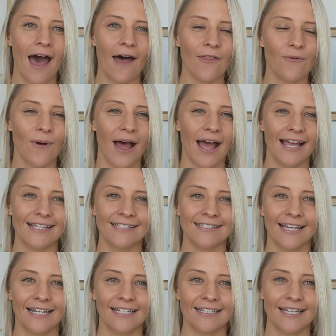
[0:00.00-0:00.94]

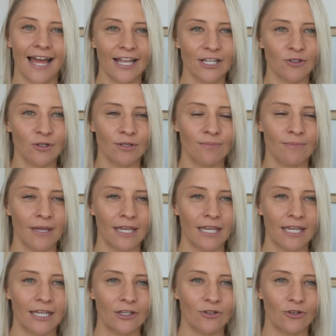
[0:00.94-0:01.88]
Otherwise, get in touch with
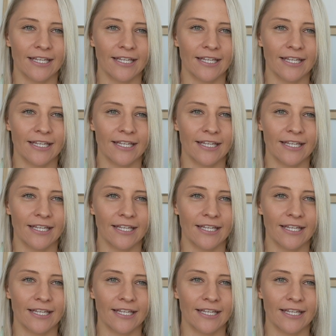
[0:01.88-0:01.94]
me.